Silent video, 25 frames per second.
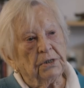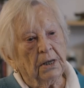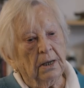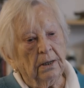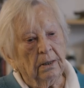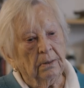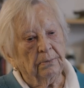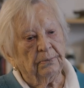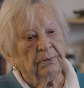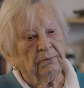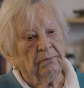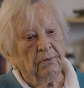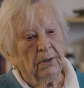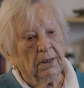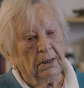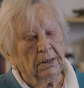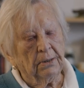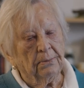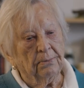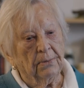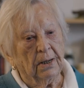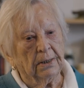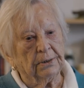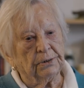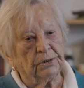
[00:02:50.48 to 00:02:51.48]
was helped
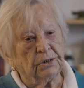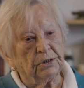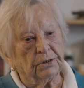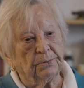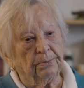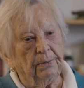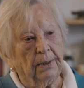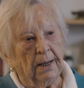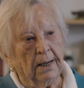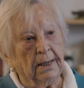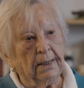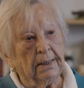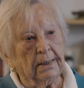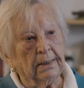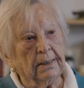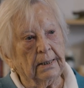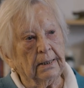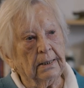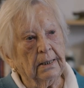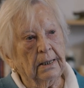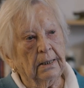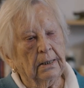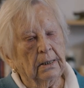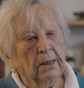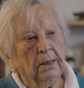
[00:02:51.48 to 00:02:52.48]
very much
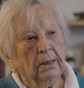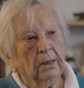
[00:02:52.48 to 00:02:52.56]
by